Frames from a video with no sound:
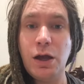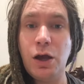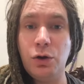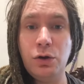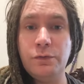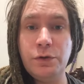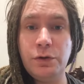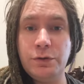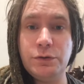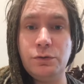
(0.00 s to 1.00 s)
A lot of you
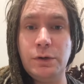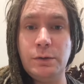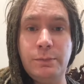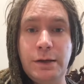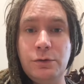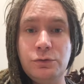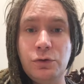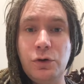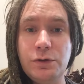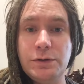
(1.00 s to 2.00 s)
know the story with my little
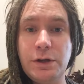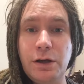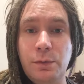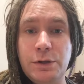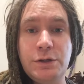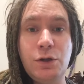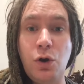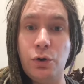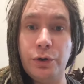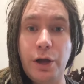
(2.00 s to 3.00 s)
dog Oscar, which is
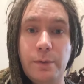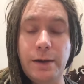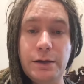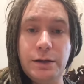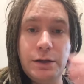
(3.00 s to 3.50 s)
ongoing,